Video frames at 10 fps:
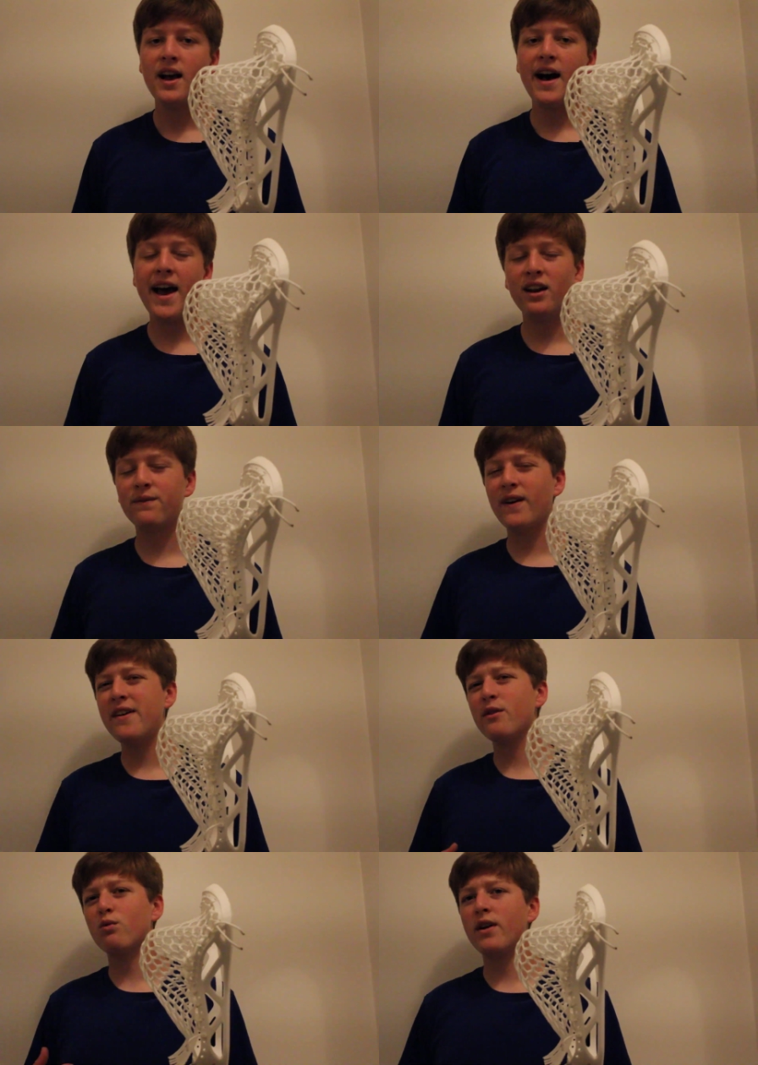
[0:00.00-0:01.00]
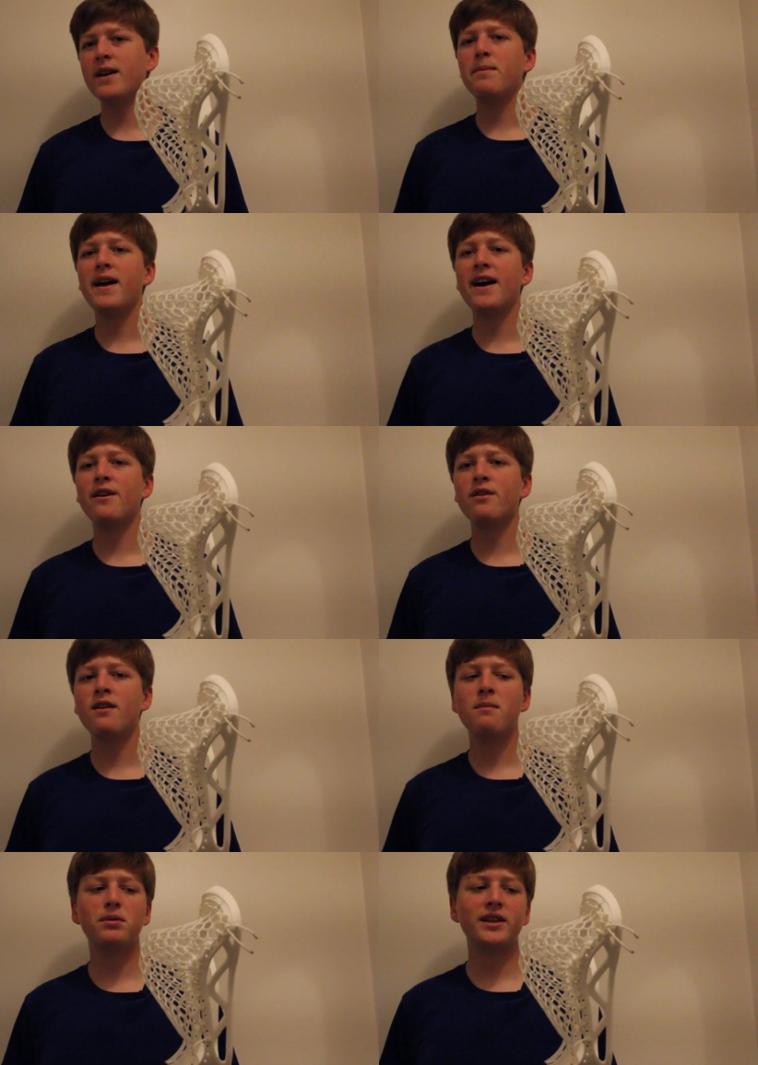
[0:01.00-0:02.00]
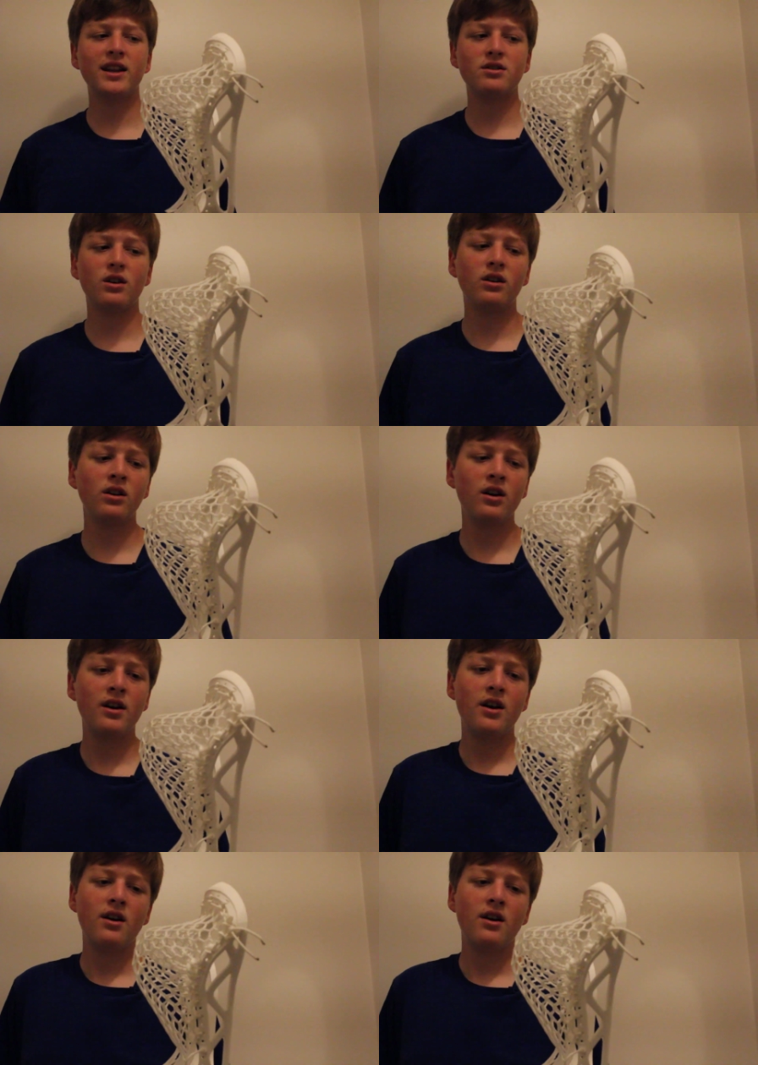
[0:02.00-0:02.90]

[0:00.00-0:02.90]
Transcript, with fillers: I had to find the right pattern, but that's all.